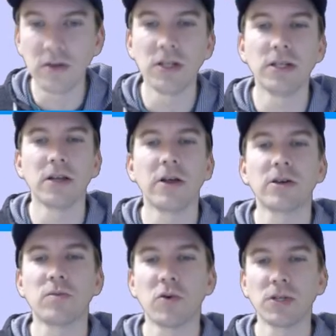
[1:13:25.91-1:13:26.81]
You need to
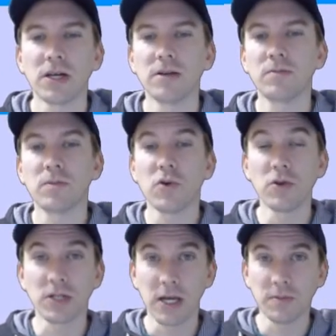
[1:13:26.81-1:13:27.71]
unlock the
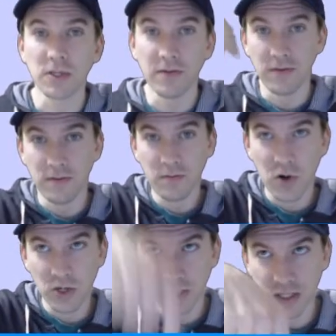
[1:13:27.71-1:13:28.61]
prototypes of
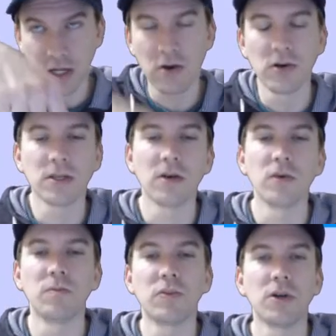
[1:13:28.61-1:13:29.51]
Project Skyring that
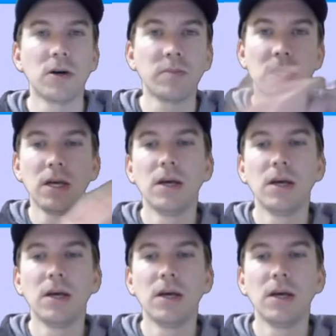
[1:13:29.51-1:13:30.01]
we put up.